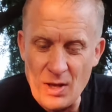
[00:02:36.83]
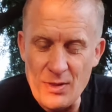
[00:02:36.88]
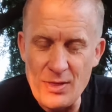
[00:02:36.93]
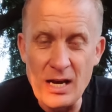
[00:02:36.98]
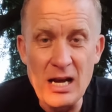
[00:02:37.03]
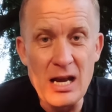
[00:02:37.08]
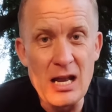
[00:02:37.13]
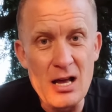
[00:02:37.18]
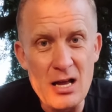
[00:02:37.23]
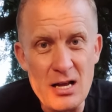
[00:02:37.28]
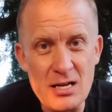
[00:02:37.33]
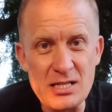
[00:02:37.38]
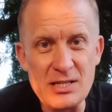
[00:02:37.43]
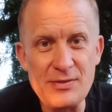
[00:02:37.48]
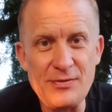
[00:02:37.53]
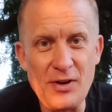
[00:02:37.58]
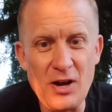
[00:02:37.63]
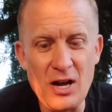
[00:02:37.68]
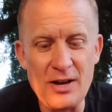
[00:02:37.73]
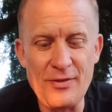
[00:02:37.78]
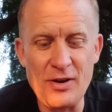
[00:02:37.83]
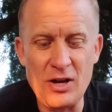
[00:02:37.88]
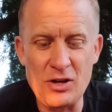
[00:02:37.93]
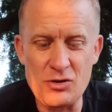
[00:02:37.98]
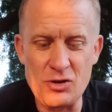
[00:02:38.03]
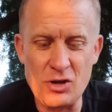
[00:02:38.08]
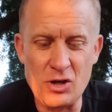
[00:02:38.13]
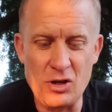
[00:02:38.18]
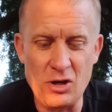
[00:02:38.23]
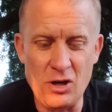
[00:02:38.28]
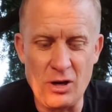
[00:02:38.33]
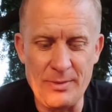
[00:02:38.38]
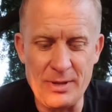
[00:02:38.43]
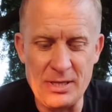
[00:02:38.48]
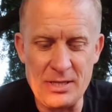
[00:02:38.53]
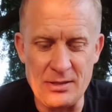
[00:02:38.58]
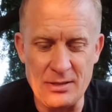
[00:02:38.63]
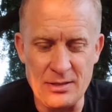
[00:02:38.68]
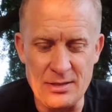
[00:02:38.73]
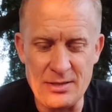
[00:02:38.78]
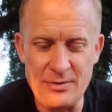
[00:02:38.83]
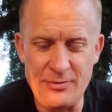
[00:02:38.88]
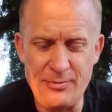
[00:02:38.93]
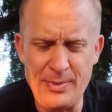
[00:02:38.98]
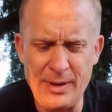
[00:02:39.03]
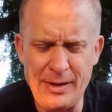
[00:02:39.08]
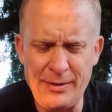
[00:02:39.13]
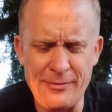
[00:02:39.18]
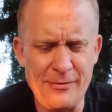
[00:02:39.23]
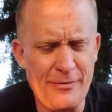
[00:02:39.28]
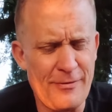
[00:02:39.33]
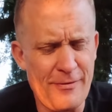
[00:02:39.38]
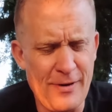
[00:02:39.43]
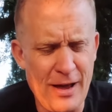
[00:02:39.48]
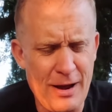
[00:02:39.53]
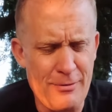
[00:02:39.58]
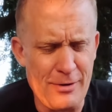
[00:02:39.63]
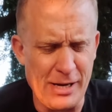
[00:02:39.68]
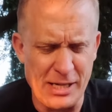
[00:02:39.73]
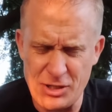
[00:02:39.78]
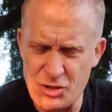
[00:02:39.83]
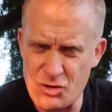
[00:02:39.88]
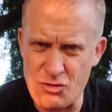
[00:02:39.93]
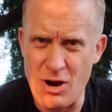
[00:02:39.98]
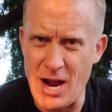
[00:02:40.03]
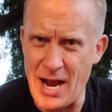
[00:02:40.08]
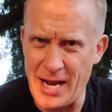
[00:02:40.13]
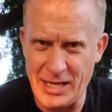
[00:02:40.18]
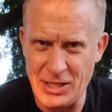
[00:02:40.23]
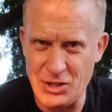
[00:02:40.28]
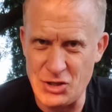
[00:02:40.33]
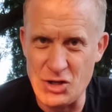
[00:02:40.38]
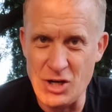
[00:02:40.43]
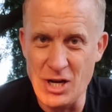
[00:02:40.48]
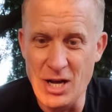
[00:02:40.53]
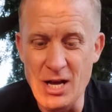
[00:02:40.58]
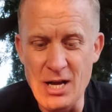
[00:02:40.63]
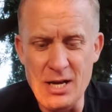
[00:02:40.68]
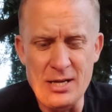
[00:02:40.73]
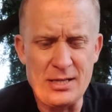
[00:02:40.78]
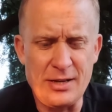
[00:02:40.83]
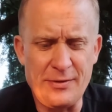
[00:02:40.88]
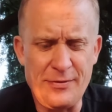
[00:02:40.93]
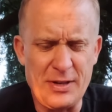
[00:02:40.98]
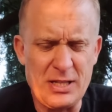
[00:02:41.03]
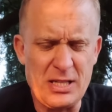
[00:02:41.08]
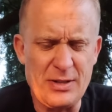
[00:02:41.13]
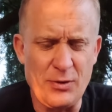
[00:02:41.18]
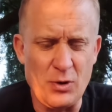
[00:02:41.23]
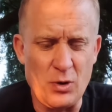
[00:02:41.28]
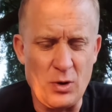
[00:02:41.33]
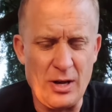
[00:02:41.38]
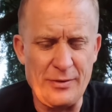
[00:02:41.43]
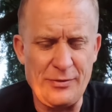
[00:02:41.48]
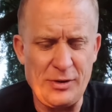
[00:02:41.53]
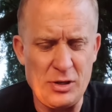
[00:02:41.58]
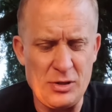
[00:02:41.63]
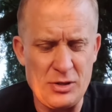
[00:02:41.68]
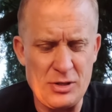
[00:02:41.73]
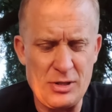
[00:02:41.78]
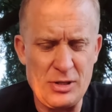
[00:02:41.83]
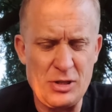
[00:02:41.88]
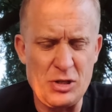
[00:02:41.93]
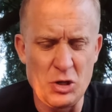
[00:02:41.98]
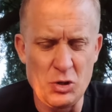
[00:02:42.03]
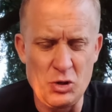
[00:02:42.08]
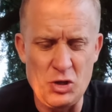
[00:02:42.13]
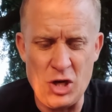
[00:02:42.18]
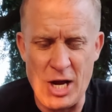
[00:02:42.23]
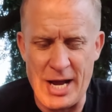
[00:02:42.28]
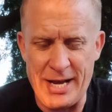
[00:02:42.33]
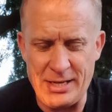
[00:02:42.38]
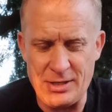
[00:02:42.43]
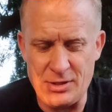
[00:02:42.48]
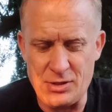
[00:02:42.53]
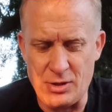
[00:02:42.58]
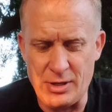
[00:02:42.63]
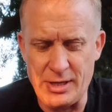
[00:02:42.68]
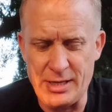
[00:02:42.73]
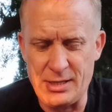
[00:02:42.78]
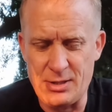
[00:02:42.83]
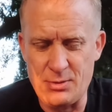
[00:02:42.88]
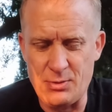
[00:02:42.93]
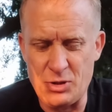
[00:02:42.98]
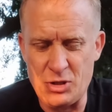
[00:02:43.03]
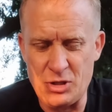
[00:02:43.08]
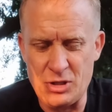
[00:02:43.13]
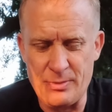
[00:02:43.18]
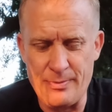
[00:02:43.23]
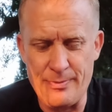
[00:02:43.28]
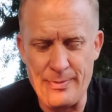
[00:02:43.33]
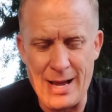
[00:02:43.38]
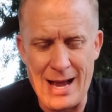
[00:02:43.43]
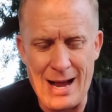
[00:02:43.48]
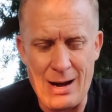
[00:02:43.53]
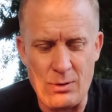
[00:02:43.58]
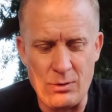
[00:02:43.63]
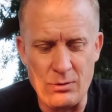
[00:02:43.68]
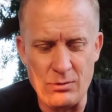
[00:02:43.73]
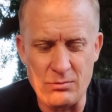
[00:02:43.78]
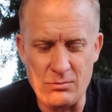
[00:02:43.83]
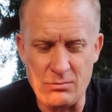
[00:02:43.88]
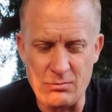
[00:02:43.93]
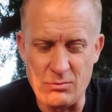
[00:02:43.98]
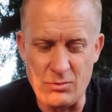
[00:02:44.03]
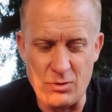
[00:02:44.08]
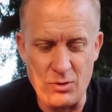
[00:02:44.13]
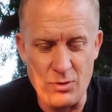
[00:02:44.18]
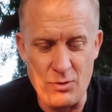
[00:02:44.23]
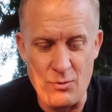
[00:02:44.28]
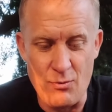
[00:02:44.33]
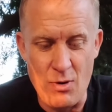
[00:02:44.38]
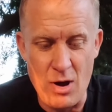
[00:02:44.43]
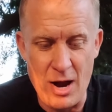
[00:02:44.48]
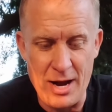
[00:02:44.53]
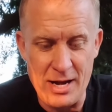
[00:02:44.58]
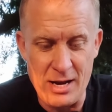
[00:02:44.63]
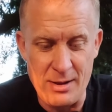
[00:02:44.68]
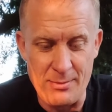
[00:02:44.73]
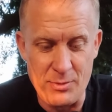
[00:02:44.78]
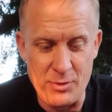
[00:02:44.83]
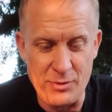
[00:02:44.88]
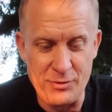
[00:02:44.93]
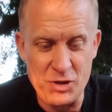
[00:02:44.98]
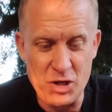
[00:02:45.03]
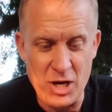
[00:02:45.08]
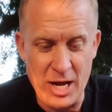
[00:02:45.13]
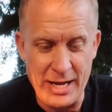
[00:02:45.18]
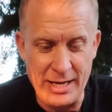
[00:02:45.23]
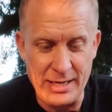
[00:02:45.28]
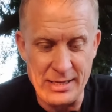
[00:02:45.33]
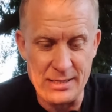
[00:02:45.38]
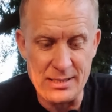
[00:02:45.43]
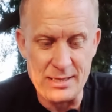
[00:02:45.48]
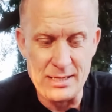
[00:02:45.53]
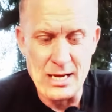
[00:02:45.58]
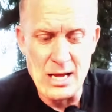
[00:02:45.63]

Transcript: The last 500 kilometers have been very strange. So first of all, I've used 2 chains on it, which is about the right number of chains.